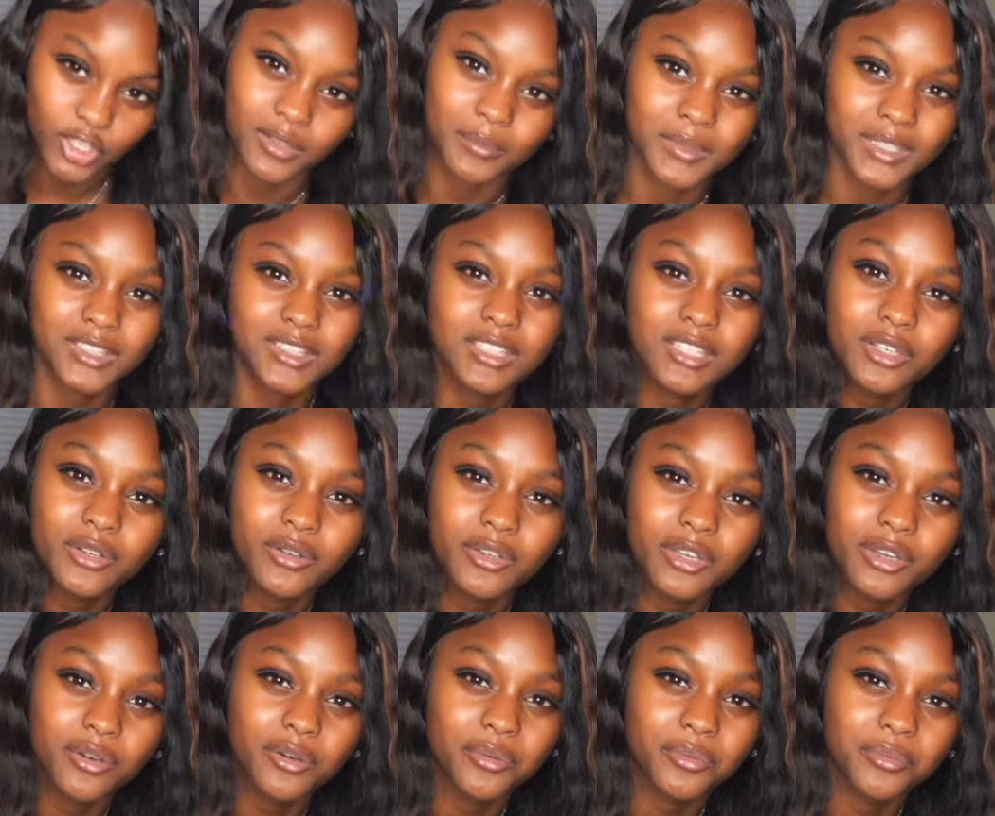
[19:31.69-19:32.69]
The
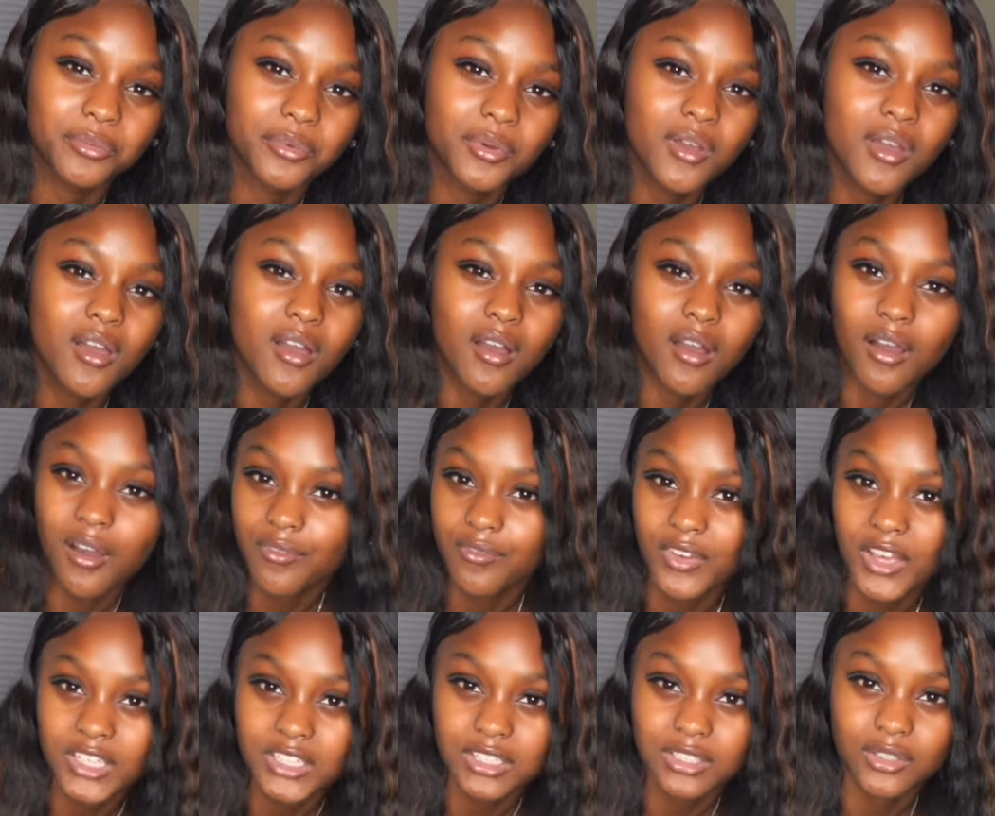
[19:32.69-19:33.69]
material on
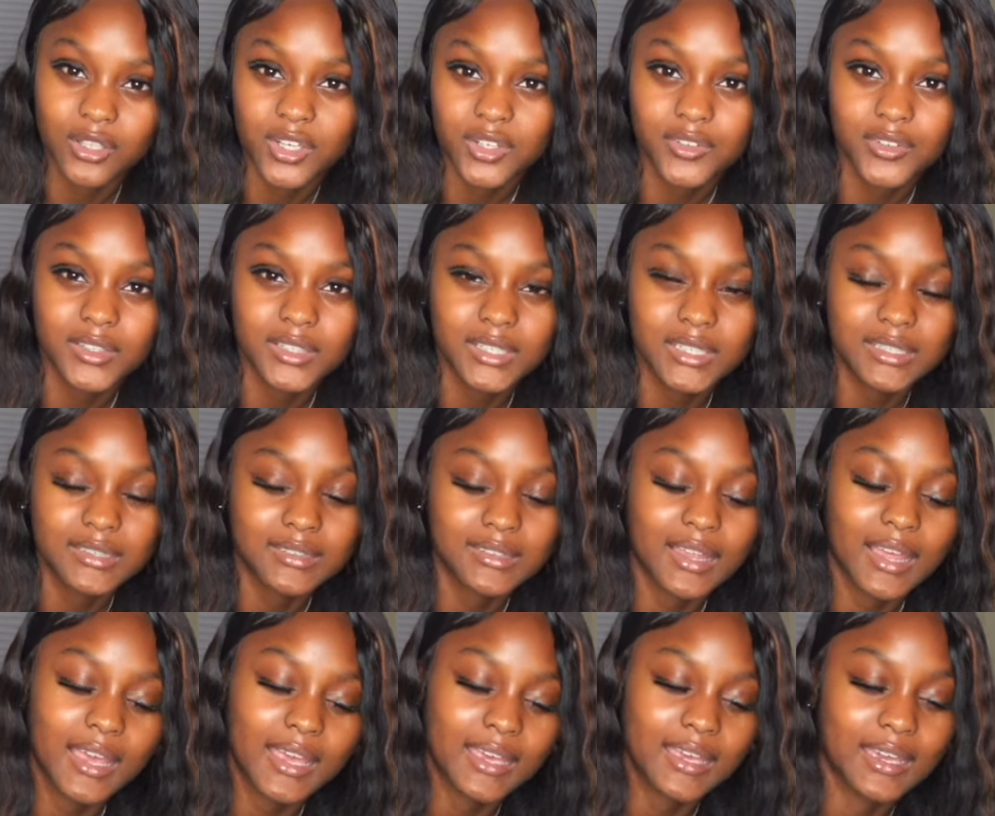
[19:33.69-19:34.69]
Fashion Nova, it's
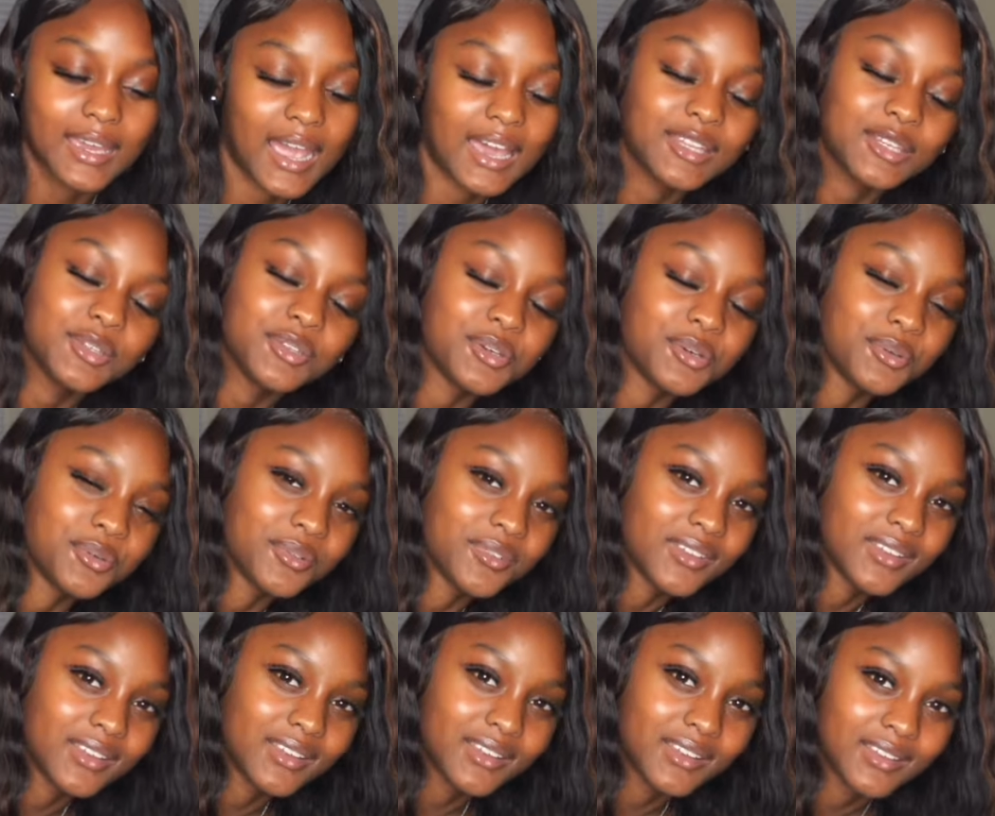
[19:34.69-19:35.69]
like, I don't know.
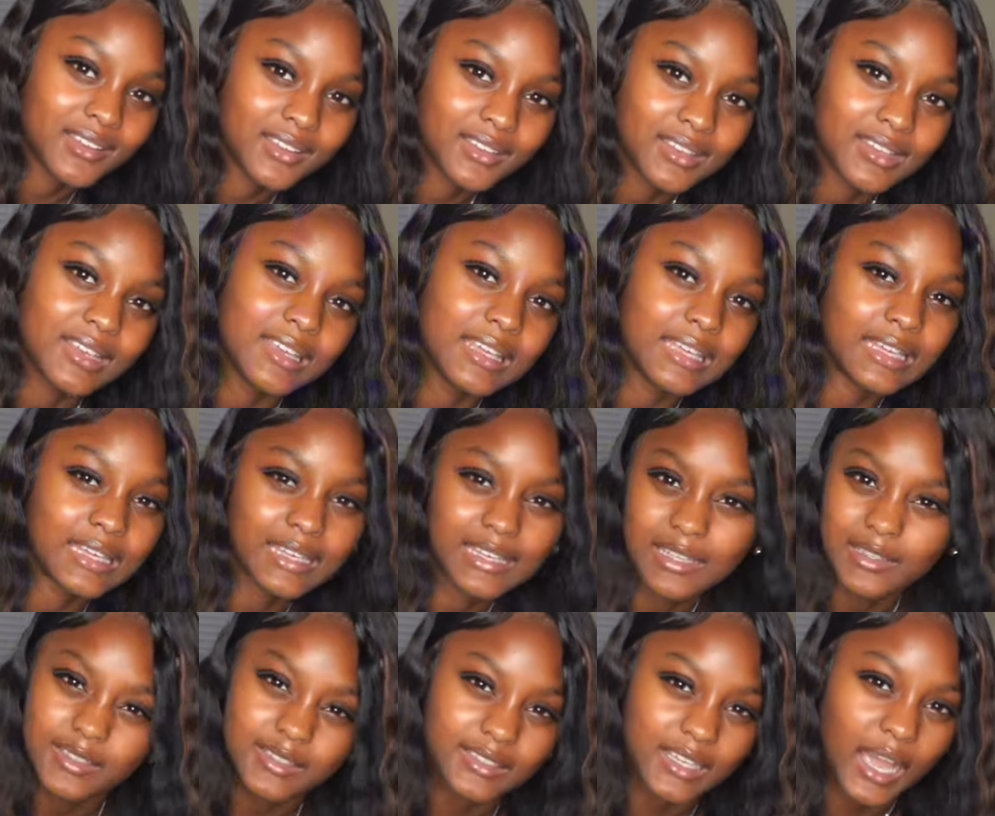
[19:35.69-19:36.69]
It
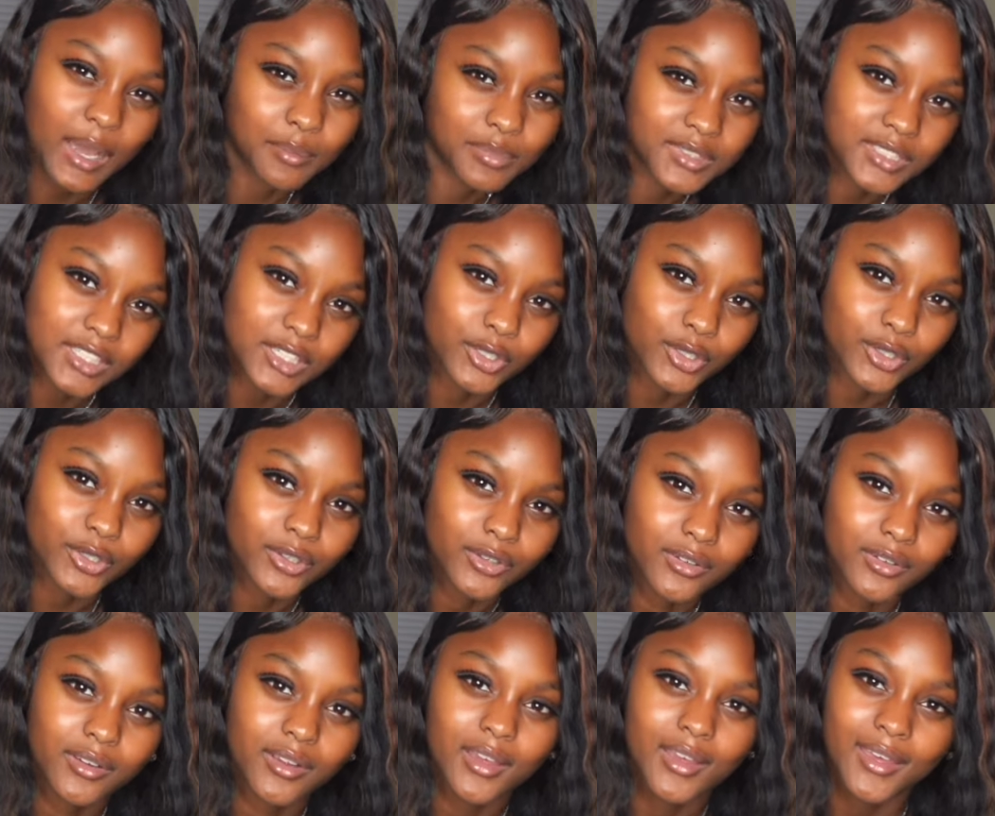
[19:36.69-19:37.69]
gives top tier.
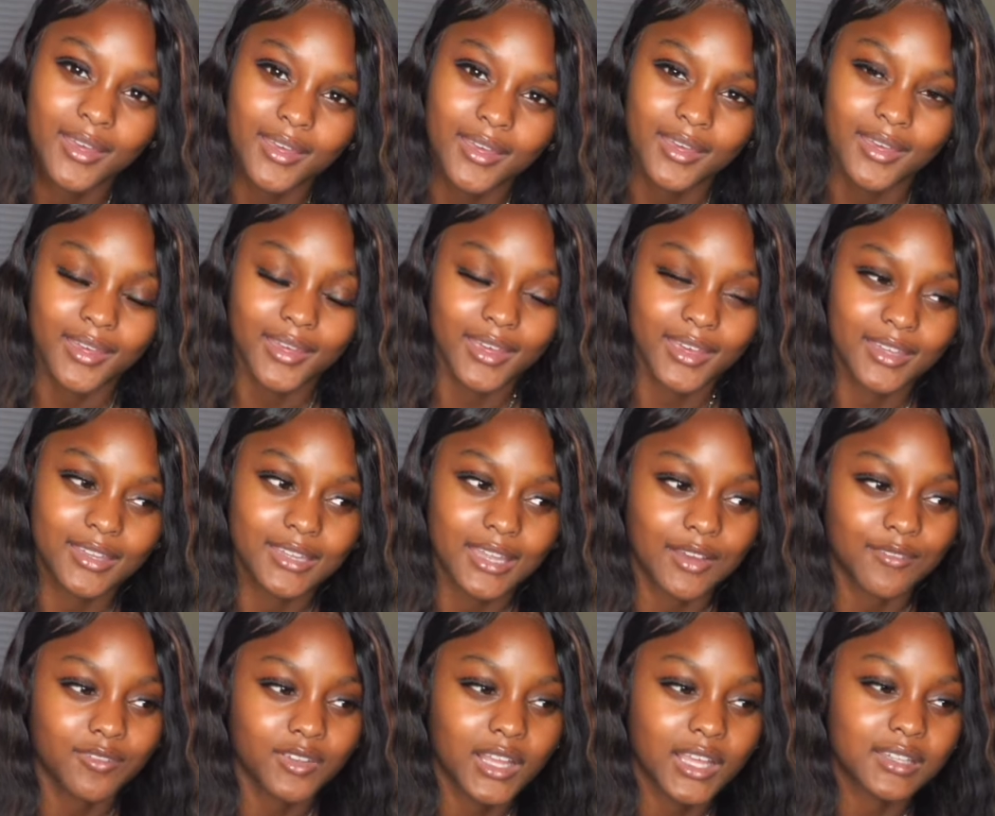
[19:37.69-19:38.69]
And
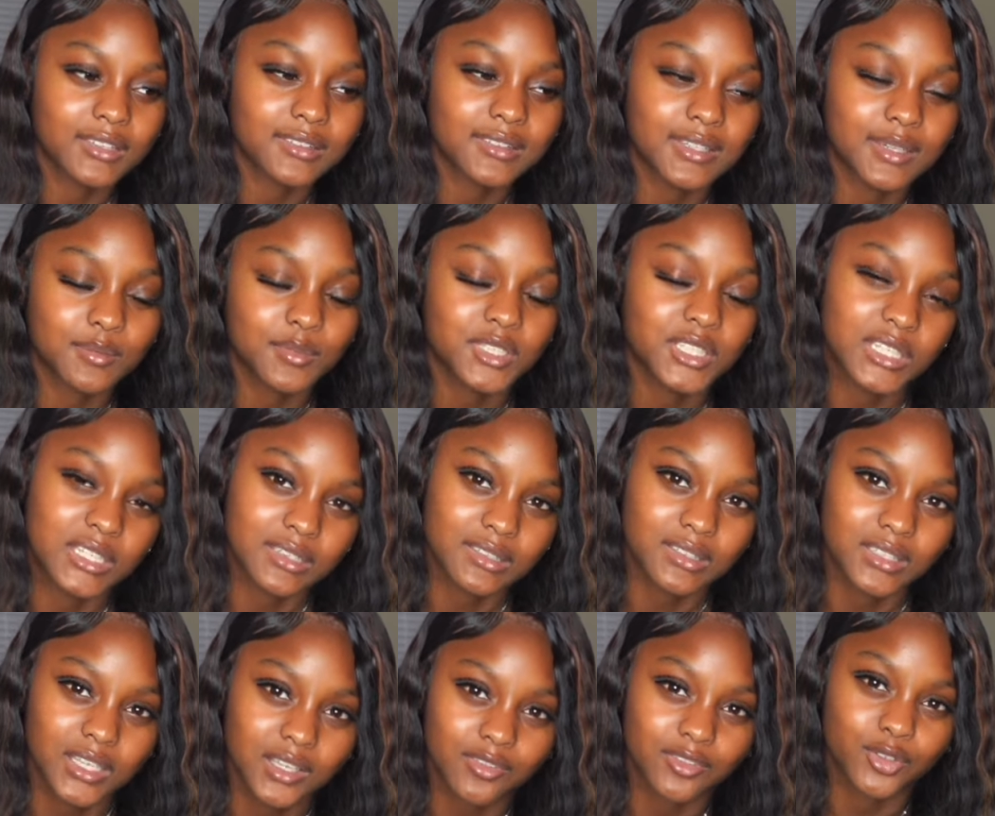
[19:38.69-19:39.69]
I feel like some Shein
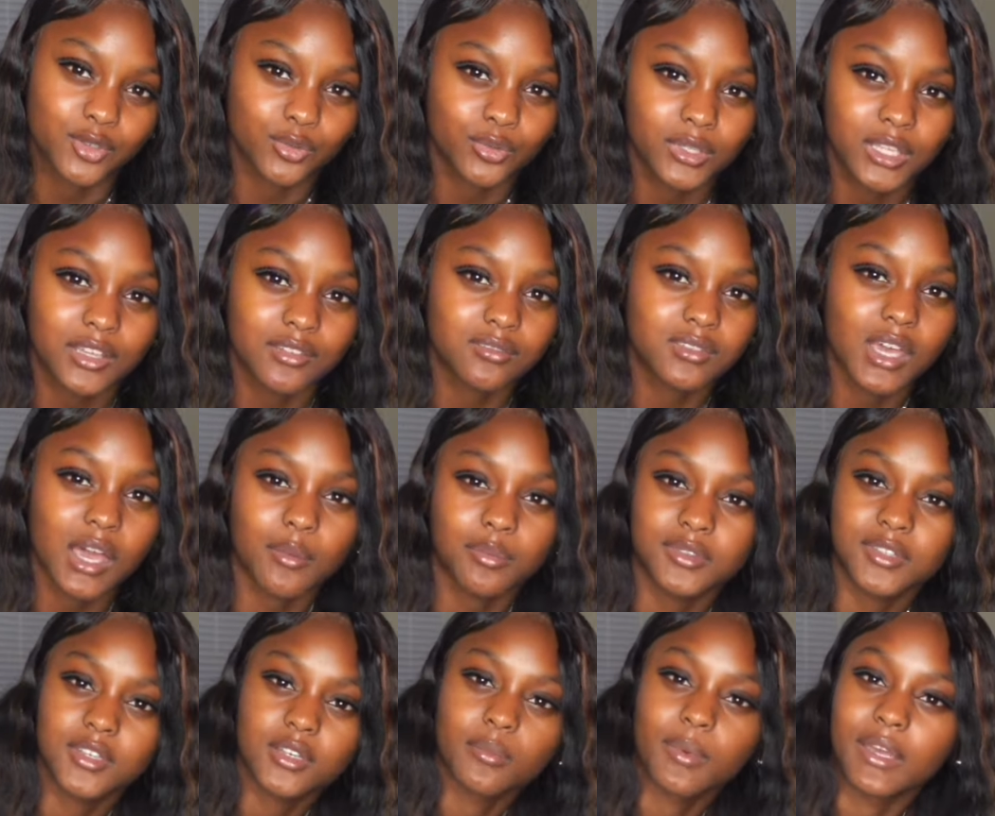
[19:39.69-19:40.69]
stuff do give top
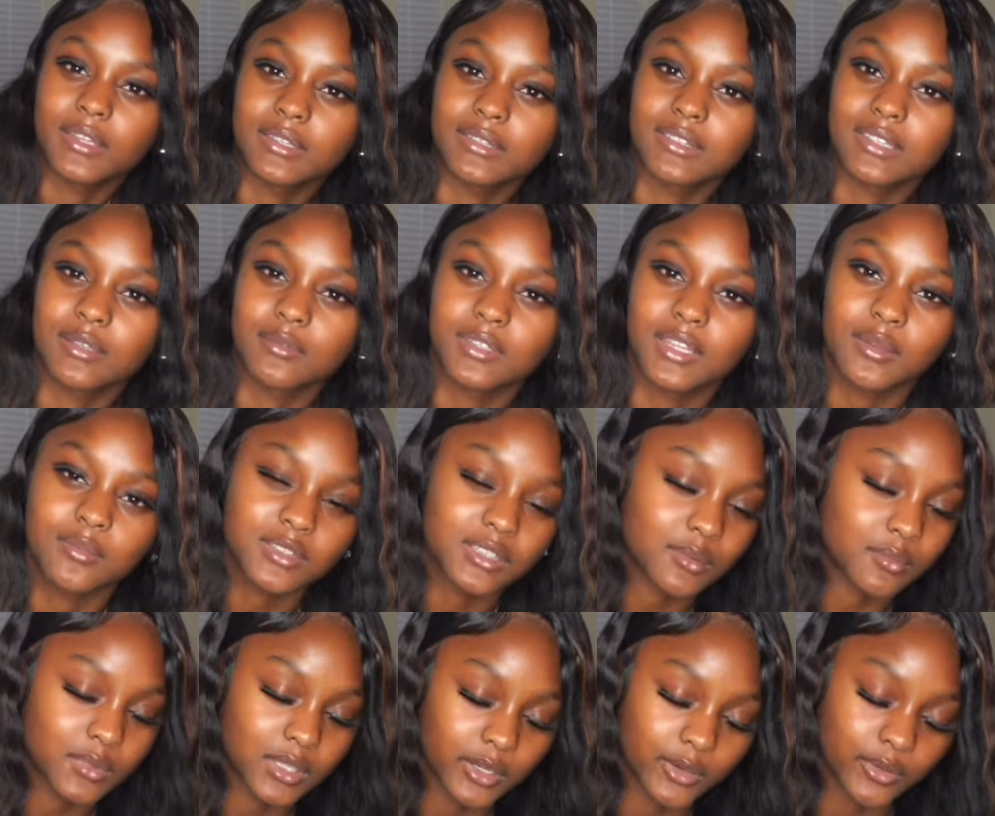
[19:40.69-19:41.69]
tier, but at the same time,
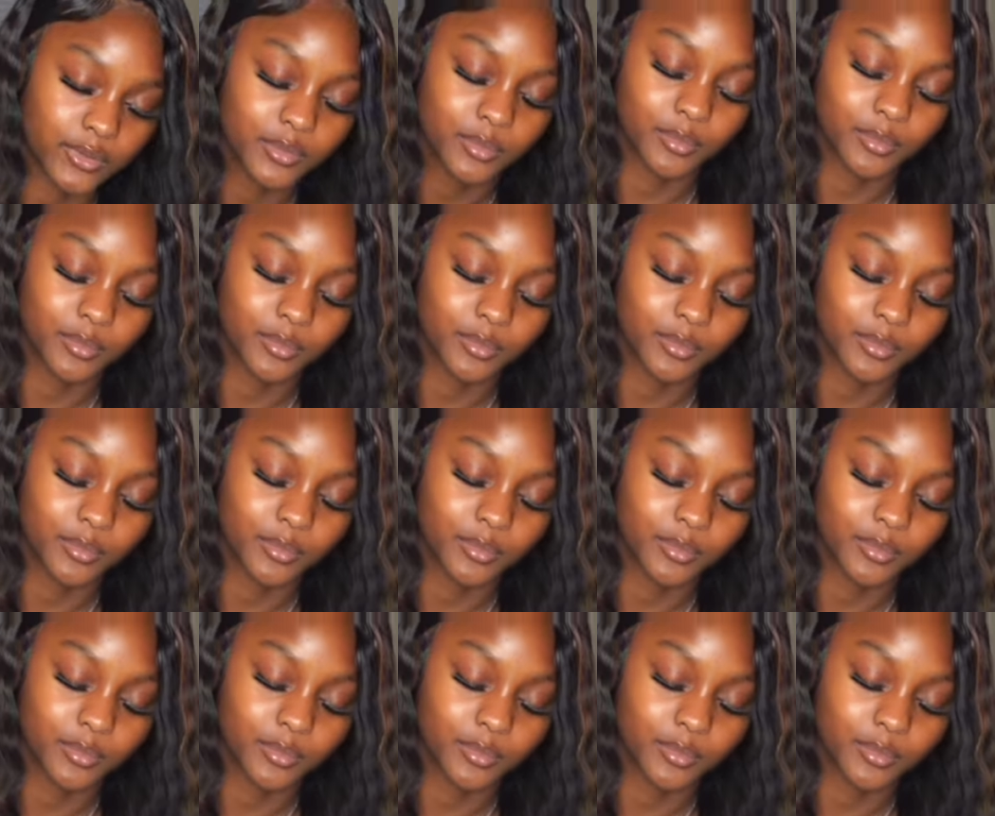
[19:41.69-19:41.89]
some don't.